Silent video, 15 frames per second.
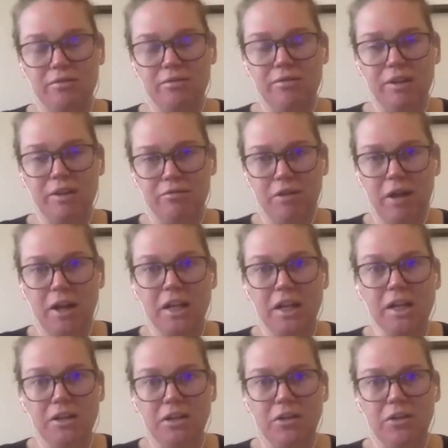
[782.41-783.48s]
of running
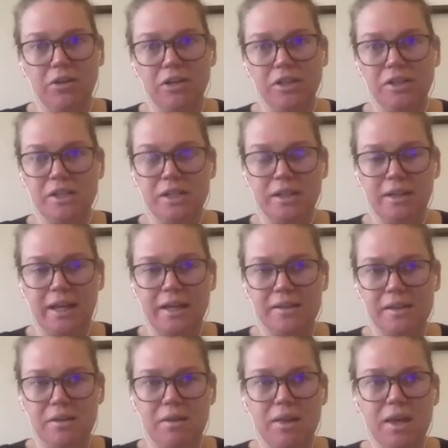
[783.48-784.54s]
and load into your legs
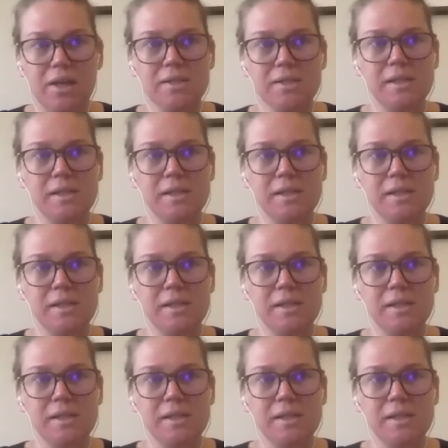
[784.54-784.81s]
and things.